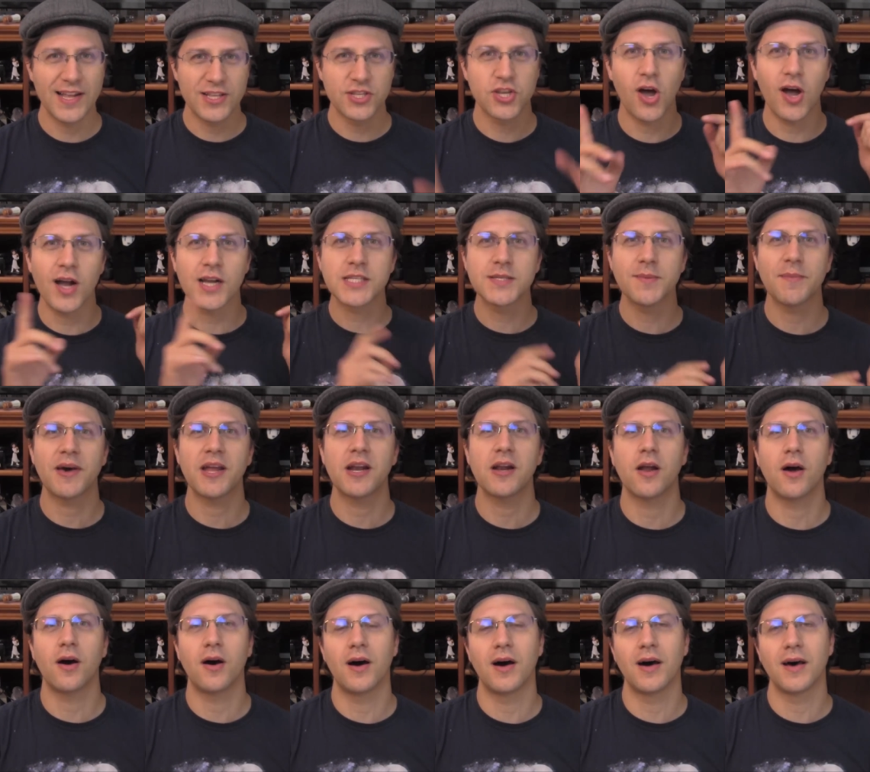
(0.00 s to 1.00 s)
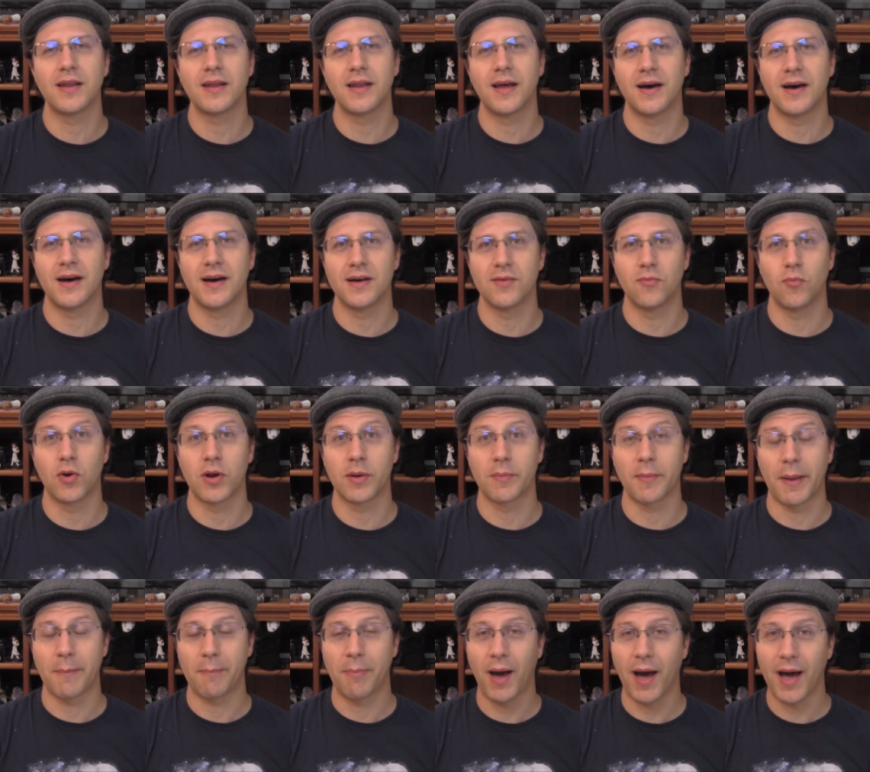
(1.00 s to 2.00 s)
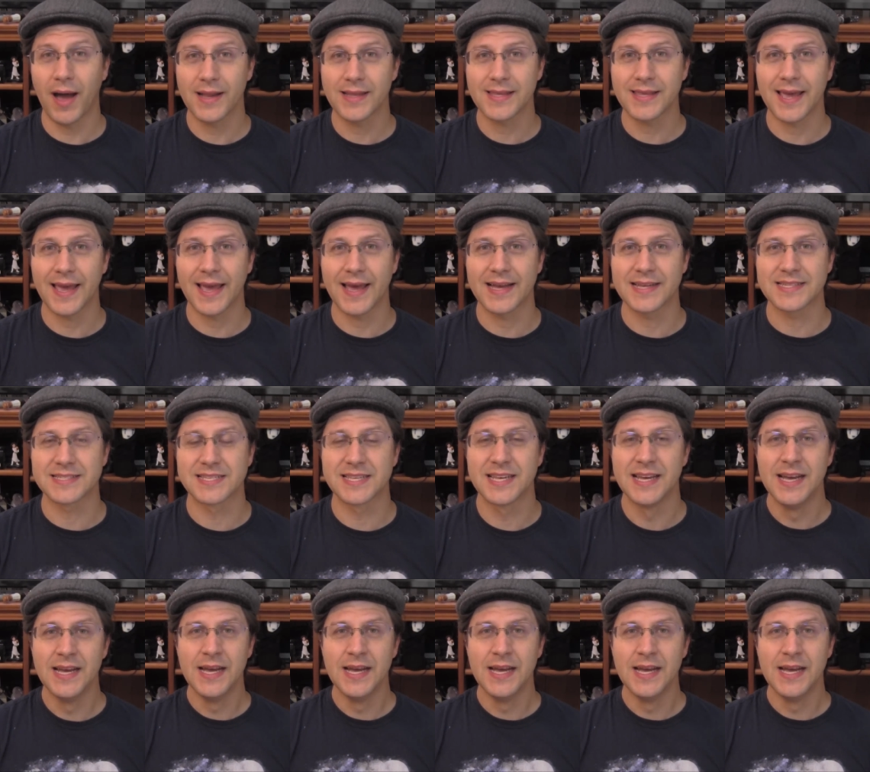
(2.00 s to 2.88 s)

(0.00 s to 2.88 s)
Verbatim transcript: I talked about it on uh, one of my podcasts,